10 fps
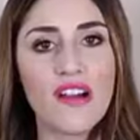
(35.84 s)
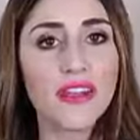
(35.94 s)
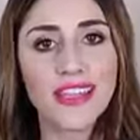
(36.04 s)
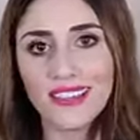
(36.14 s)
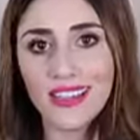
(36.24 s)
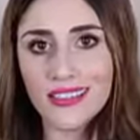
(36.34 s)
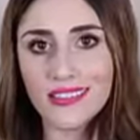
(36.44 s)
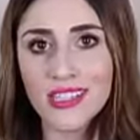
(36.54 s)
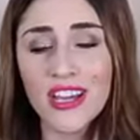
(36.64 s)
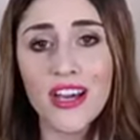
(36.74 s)
found a
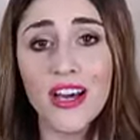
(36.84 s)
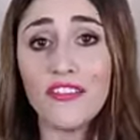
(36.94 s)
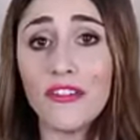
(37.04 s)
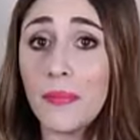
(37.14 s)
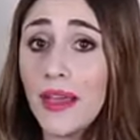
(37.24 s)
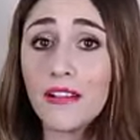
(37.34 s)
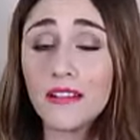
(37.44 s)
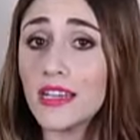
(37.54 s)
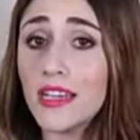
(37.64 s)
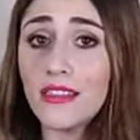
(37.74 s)
list of
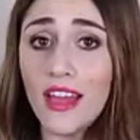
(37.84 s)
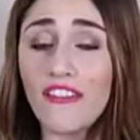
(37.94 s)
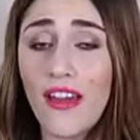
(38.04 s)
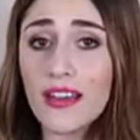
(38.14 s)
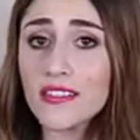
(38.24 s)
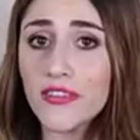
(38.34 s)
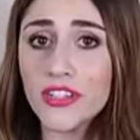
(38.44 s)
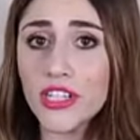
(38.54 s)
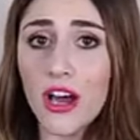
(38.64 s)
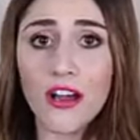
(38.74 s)
apparently life hacks
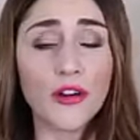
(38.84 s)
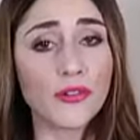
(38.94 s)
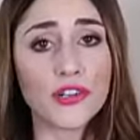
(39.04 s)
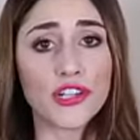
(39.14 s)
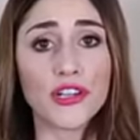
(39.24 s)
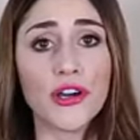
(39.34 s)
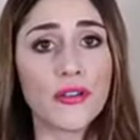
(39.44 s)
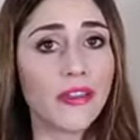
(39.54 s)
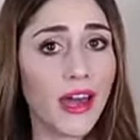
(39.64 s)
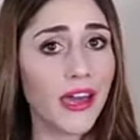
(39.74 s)
every dog owner should
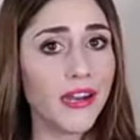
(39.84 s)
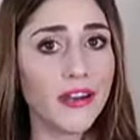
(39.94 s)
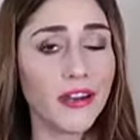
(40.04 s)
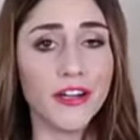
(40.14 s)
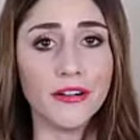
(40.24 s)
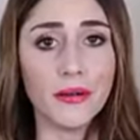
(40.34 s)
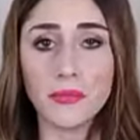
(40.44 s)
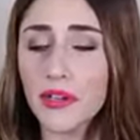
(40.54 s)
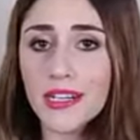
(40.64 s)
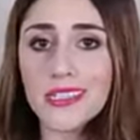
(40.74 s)
know that I didn't know. And
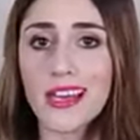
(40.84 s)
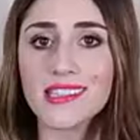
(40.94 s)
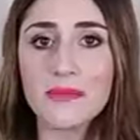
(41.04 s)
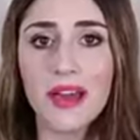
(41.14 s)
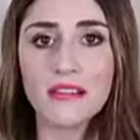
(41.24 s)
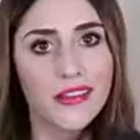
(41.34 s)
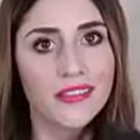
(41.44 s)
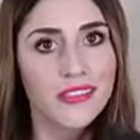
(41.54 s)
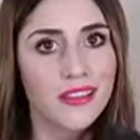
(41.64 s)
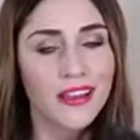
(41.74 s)
we're gonna test them out and
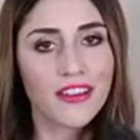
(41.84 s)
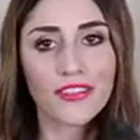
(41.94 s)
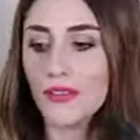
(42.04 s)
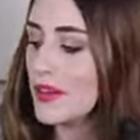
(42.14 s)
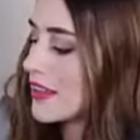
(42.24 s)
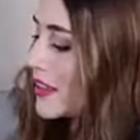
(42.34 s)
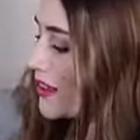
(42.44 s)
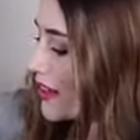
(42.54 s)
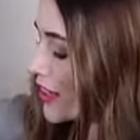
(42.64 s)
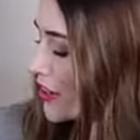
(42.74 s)
see like if they're
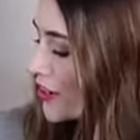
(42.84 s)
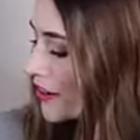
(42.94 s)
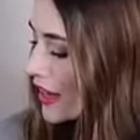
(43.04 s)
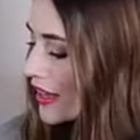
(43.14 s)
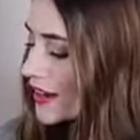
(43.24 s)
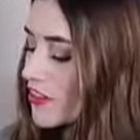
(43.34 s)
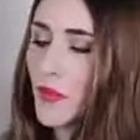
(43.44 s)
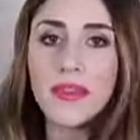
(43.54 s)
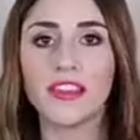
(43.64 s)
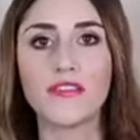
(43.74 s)
really any good or not. Have I
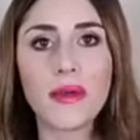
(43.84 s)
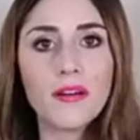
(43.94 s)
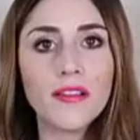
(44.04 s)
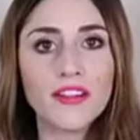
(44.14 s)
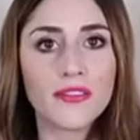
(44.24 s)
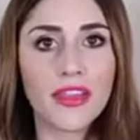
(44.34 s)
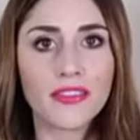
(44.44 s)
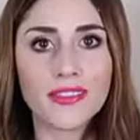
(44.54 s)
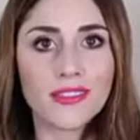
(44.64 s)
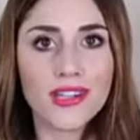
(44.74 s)
been living my whole life
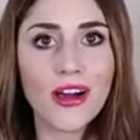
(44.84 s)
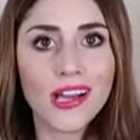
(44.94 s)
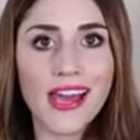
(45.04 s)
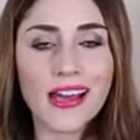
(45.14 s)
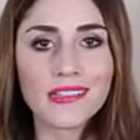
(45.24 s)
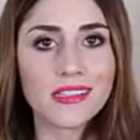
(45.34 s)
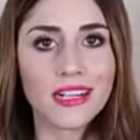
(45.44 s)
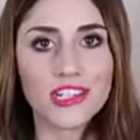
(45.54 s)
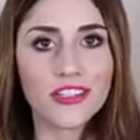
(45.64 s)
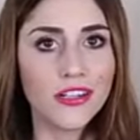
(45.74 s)
without these dog hacks that
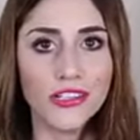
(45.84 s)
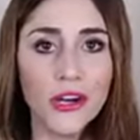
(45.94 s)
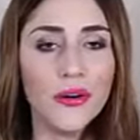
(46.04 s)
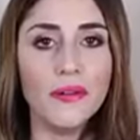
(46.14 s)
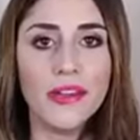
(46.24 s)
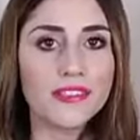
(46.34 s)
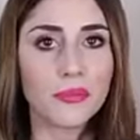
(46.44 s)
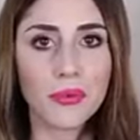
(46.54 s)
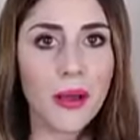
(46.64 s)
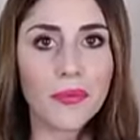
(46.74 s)
I should have known as a
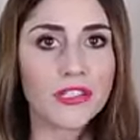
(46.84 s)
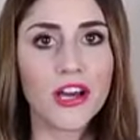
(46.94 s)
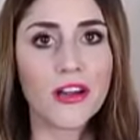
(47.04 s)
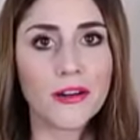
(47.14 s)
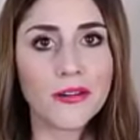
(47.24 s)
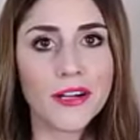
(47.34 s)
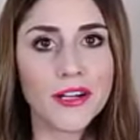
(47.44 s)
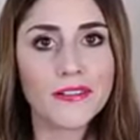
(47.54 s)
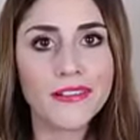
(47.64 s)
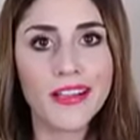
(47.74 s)
proper dog
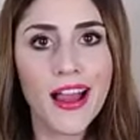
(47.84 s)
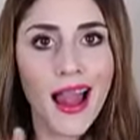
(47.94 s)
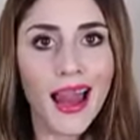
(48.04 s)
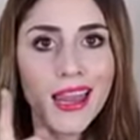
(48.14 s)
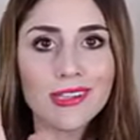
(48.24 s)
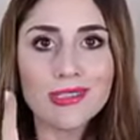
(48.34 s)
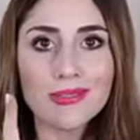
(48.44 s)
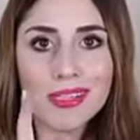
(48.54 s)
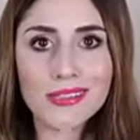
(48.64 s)
owner? But let's do